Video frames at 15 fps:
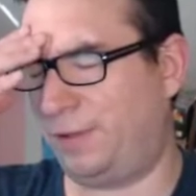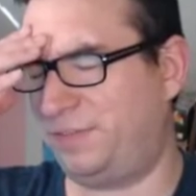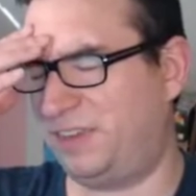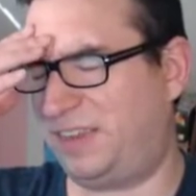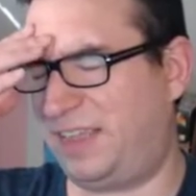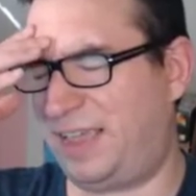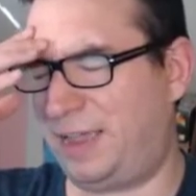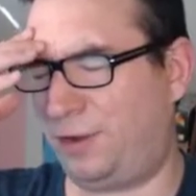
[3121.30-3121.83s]

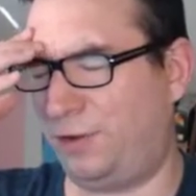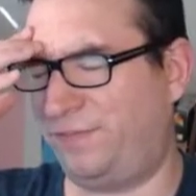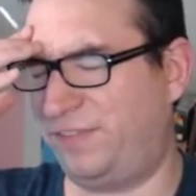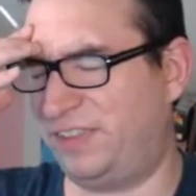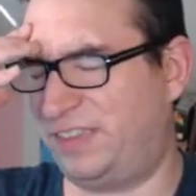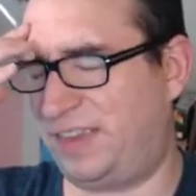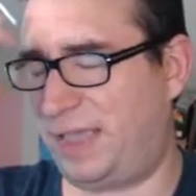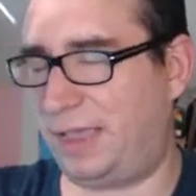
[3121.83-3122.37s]
attack or if
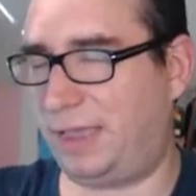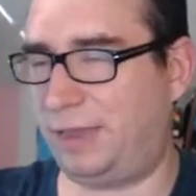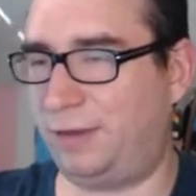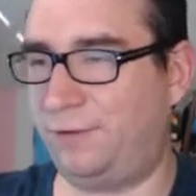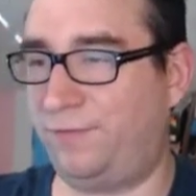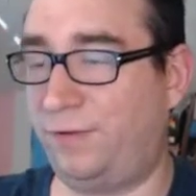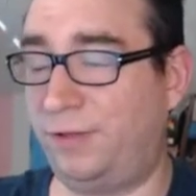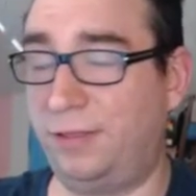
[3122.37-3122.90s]
it's attack and
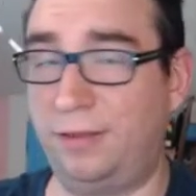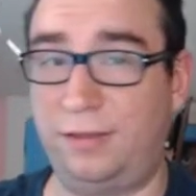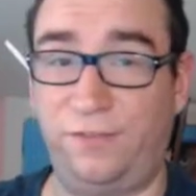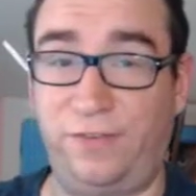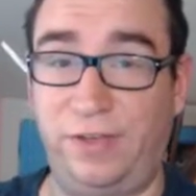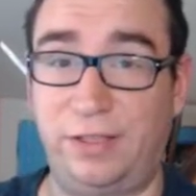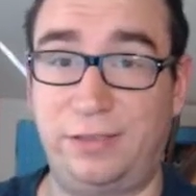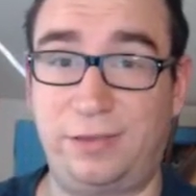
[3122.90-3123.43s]

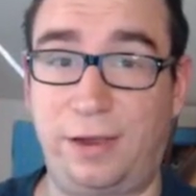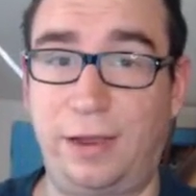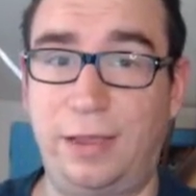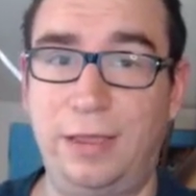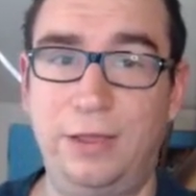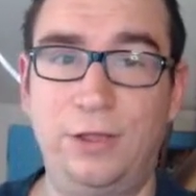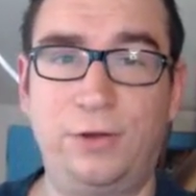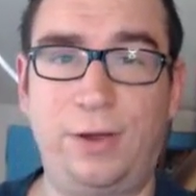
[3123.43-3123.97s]
defense. Sorry.
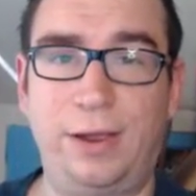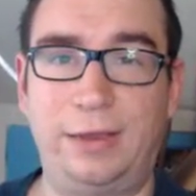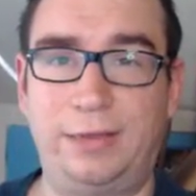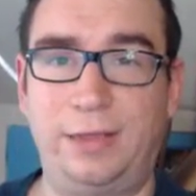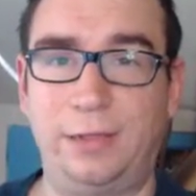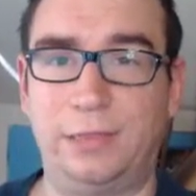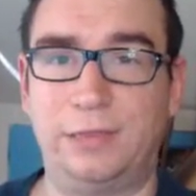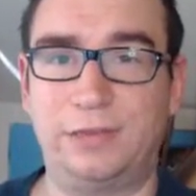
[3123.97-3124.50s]
Great
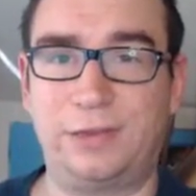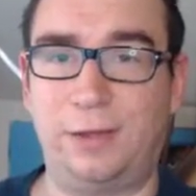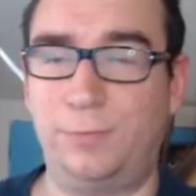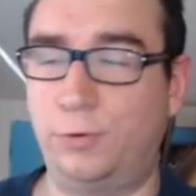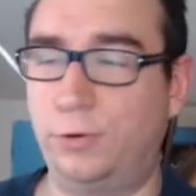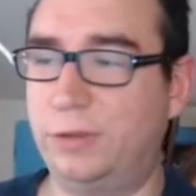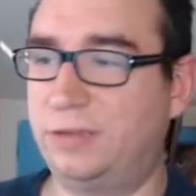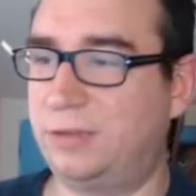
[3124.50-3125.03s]
tier list, huh,
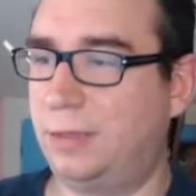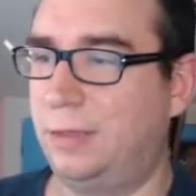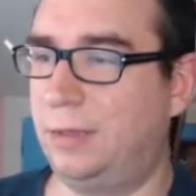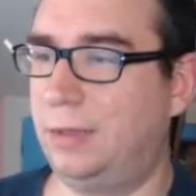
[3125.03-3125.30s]
boys?